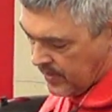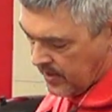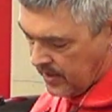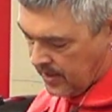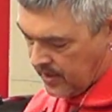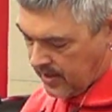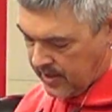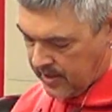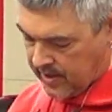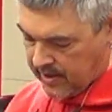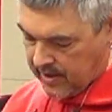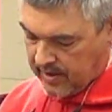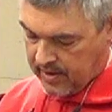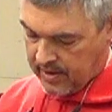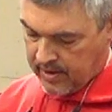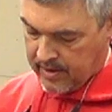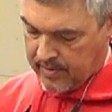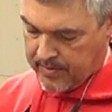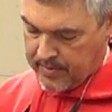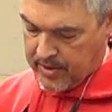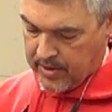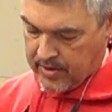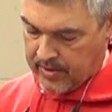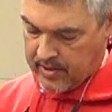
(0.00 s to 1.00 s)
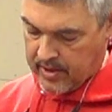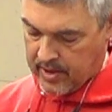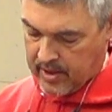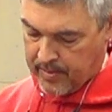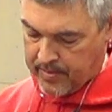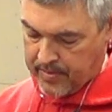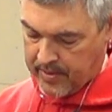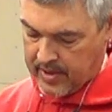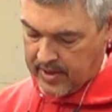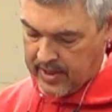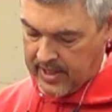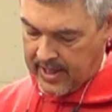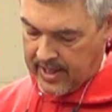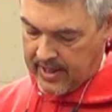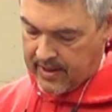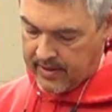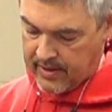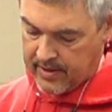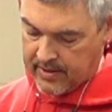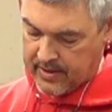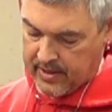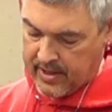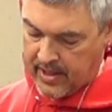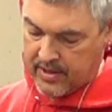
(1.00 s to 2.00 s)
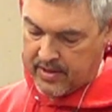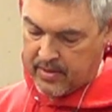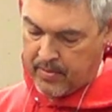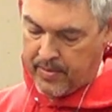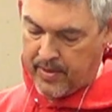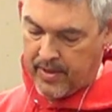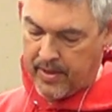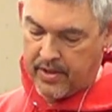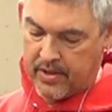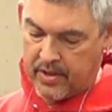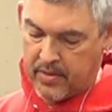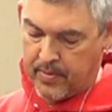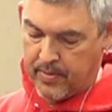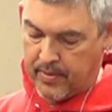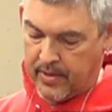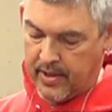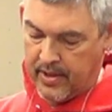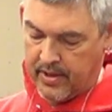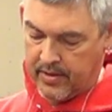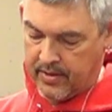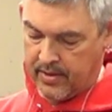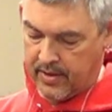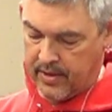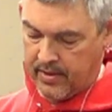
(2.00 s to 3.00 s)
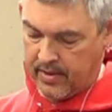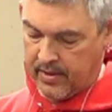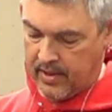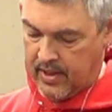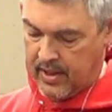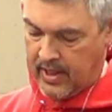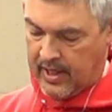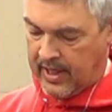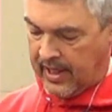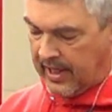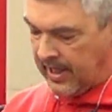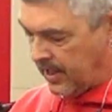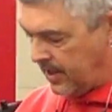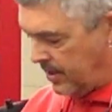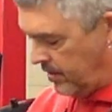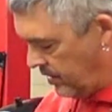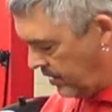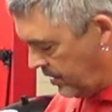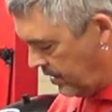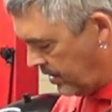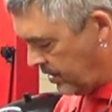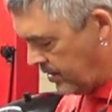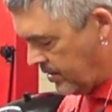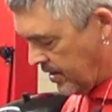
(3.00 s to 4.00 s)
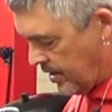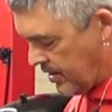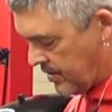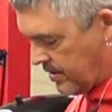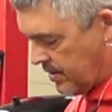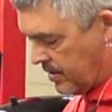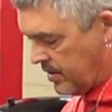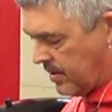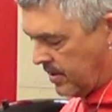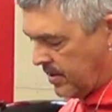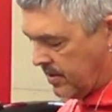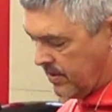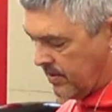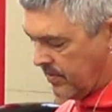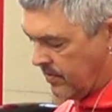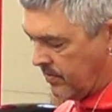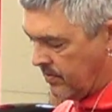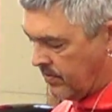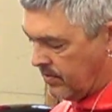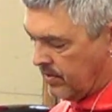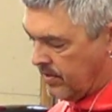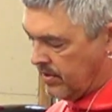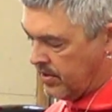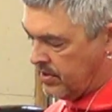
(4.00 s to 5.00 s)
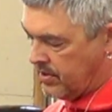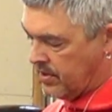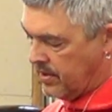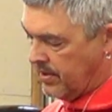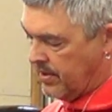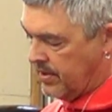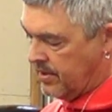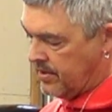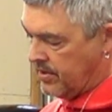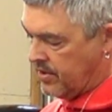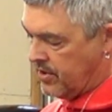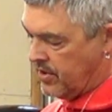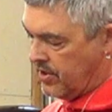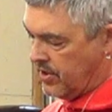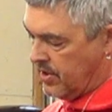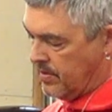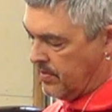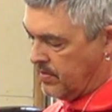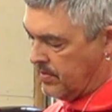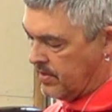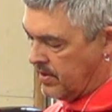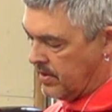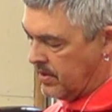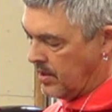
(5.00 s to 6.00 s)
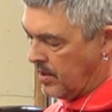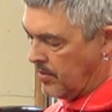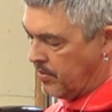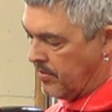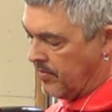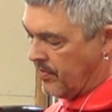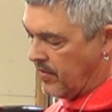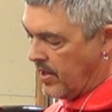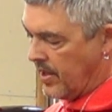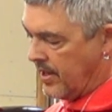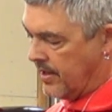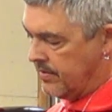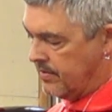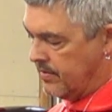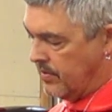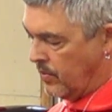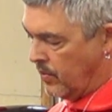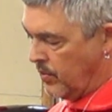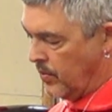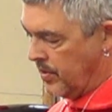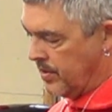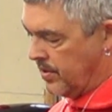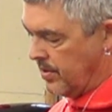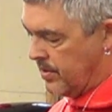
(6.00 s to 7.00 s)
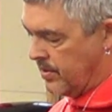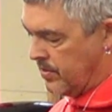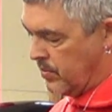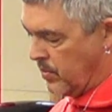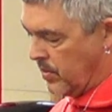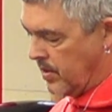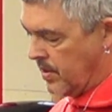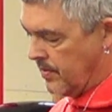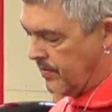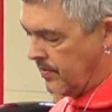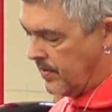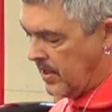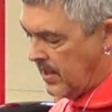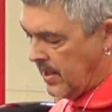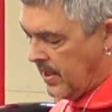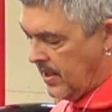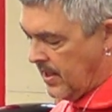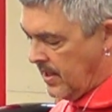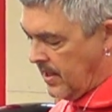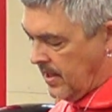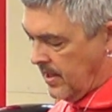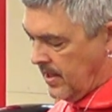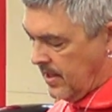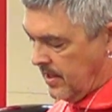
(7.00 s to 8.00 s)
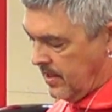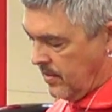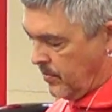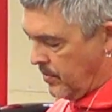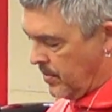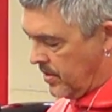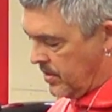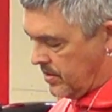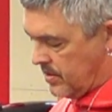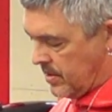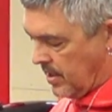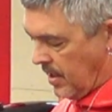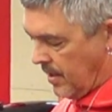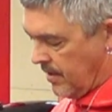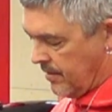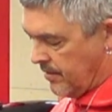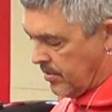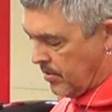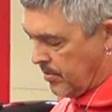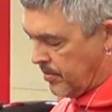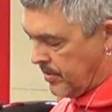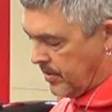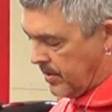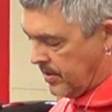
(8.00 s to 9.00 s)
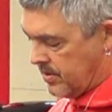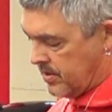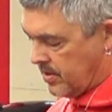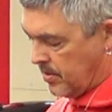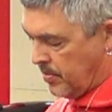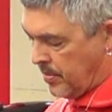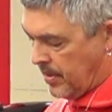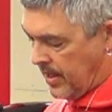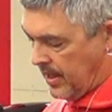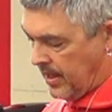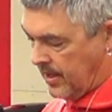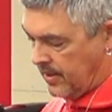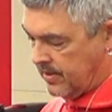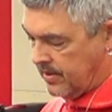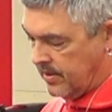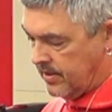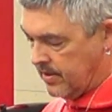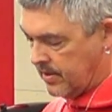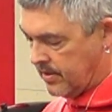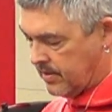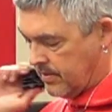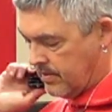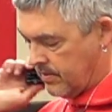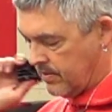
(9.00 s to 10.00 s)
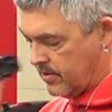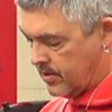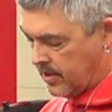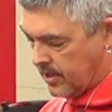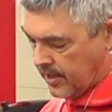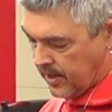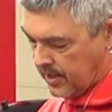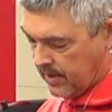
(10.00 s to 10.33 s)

it can go both up and down because it has a pair of springs in it. And you can adjust the tension through a series of shims that they provide with it as well. And when it's time to replace the pad, you just chuck